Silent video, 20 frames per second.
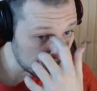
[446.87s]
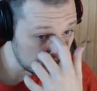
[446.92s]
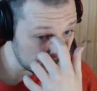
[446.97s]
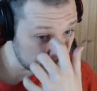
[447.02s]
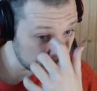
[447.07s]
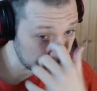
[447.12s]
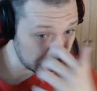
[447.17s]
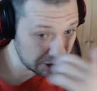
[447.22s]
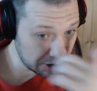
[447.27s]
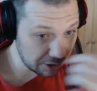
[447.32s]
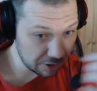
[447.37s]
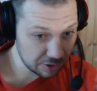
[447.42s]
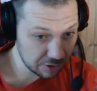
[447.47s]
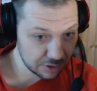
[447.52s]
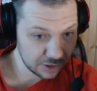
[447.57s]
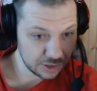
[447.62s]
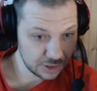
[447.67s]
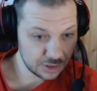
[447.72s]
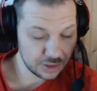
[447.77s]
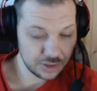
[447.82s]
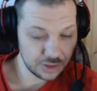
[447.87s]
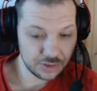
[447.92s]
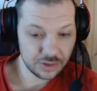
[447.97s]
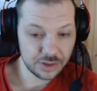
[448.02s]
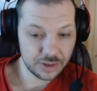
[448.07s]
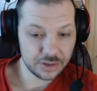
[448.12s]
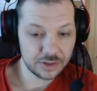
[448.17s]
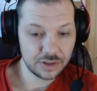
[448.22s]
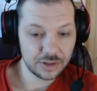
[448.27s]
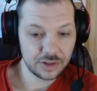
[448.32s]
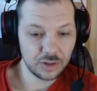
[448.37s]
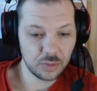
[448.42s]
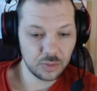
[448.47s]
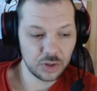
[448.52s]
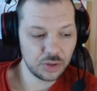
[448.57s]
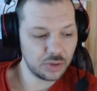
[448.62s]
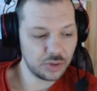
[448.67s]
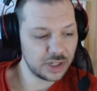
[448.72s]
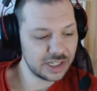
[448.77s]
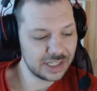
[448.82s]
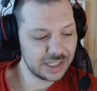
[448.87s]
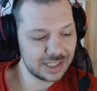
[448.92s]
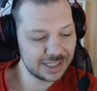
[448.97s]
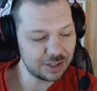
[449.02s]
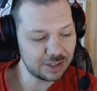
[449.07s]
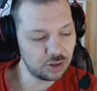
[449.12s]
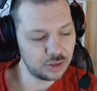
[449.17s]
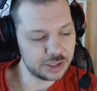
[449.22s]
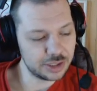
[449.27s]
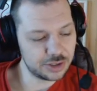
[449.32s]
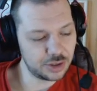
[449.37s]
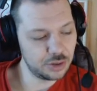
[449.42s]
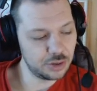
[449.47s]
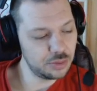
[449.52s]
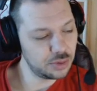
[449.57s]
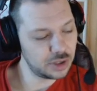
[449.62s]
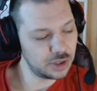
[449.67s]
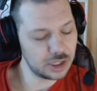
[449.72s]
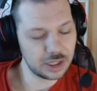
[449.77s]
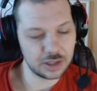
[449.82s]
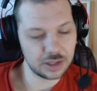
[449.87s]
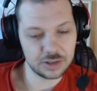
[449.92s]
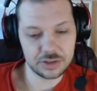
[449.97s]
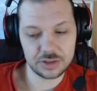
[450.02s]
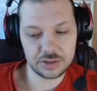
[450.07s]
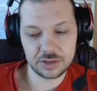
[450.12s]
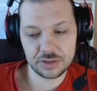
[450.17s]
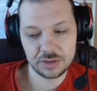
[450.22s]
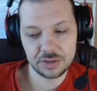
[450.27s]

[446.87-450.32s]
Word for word: who's very hard to get gear on, the one who I need like only two things,